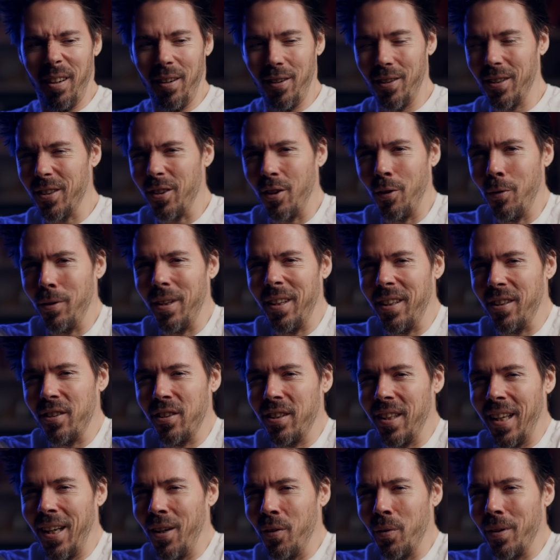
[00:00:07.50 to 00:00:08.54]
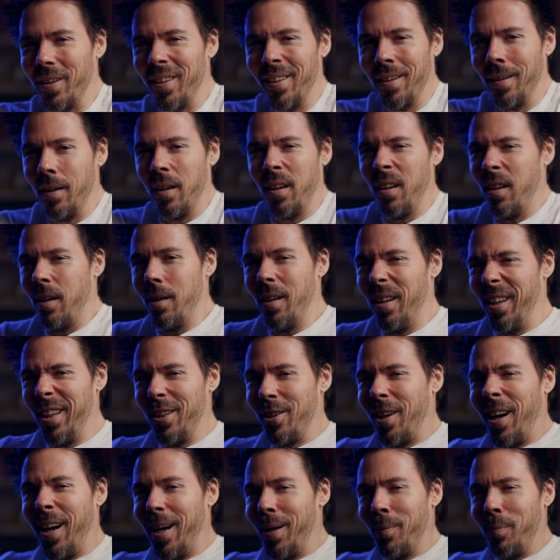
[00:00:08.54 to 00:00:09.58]
Oh, it's only sour.
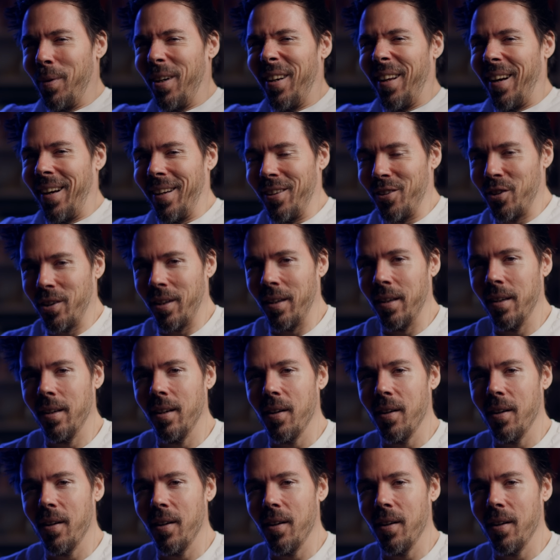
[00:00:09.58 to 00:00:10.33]
It's hybridized.